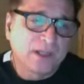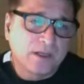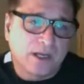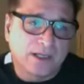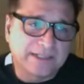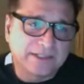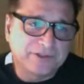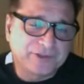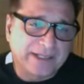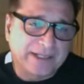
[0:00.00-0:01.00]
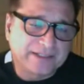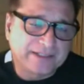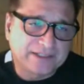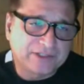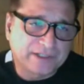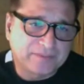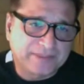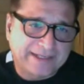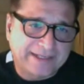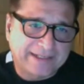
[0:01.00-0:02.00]
Net neutrality started
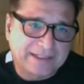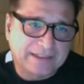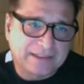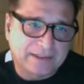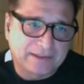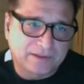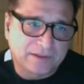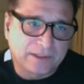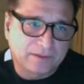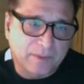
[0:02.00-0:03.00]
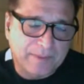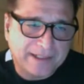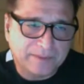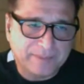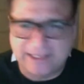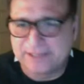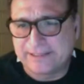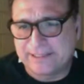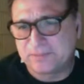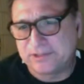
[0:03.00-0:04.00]
getting a little momentum because they
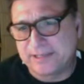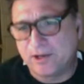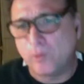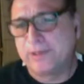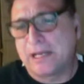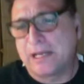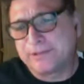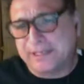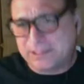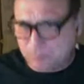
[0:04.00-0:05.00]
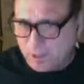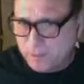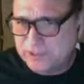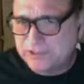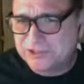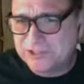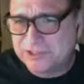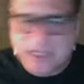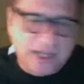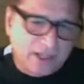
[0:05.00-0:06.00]
kept saying, oh, we got to protect small businesses.
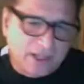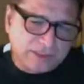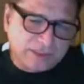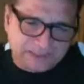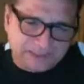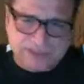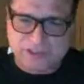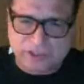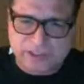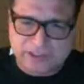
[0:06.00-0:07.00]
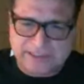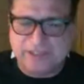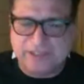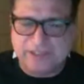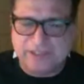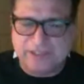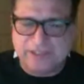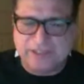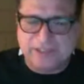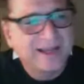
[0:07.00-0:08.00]
Large businesses are going to take
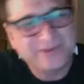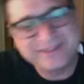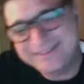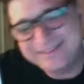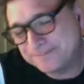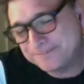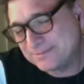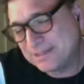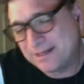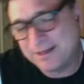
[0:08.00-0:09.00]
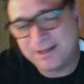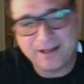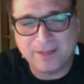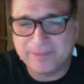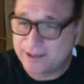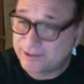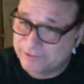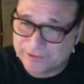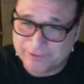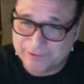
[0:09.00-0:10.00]
control. Well, you know, I'll be
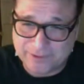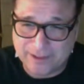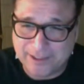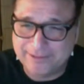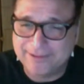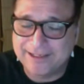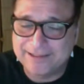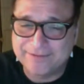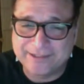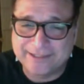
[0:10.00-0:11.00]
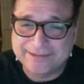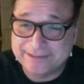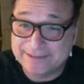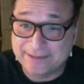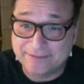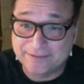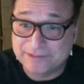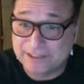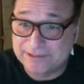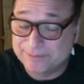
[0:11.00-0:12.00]
honest with you. I live in IT. I lived
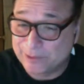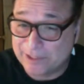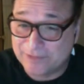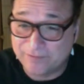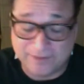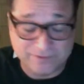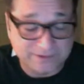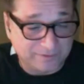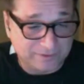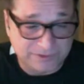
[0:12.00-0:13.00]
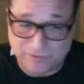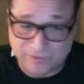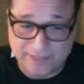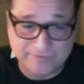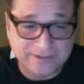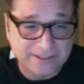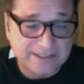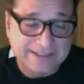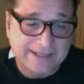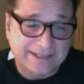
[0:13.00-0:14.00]
in IT my whole life. I've survived
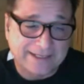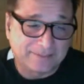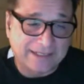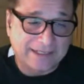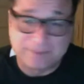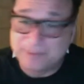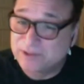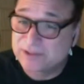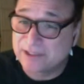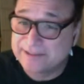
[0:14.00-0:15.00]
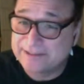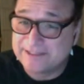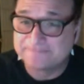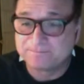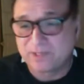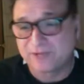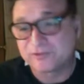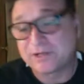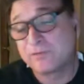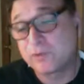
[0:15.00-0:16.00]
and paid my bills on IT. I
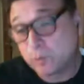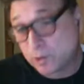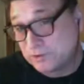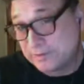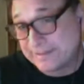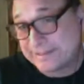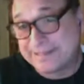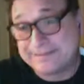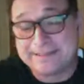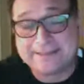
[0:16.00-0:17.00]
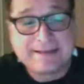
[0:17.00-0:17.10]
traveled the world doing IT.